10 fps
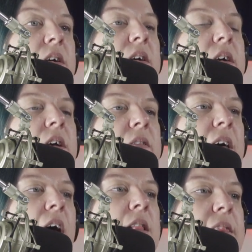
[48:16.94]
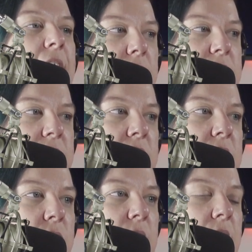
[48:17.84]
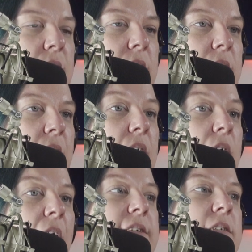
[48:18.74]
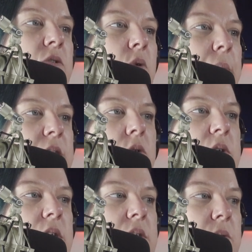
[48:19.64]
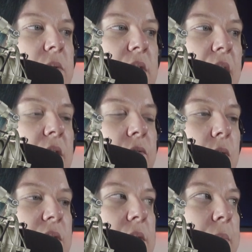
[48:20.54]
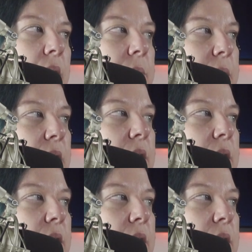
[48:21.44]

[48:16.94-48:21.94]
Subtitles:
that allowed us to do that. And I didn't do it by choice. It was kind of forced upon me.